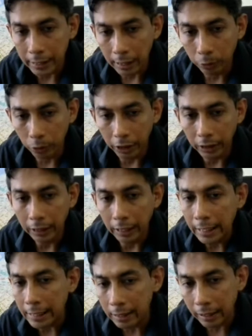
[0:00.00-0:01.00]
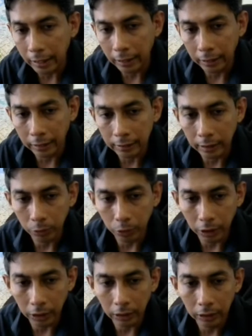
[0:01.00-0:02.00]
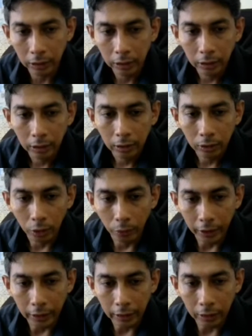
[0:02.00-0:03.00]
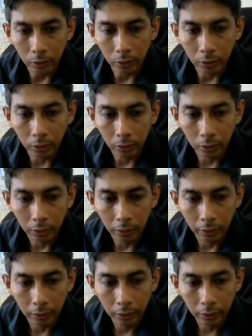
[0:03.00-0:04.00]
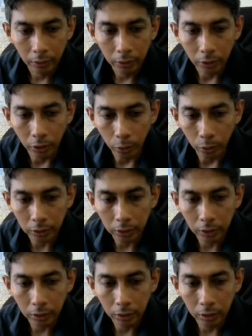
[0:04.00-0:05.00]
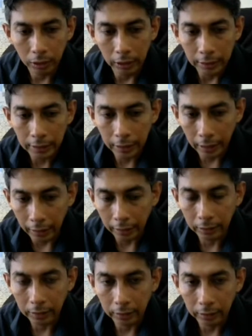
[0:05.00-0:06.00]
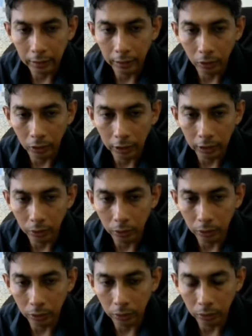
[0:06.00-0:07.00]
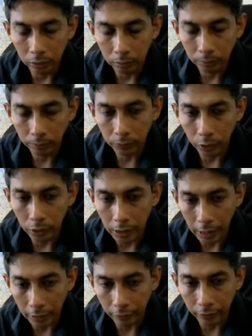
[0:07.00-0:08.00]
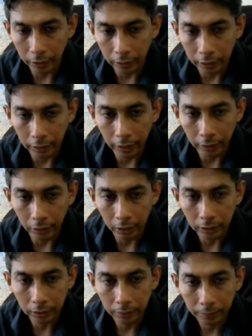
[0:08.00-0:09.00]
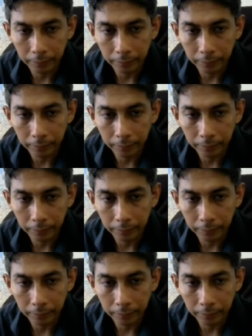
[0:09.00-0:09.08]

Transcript: subroutine inside another subroutine, so we need to use the stack in order to save the return address.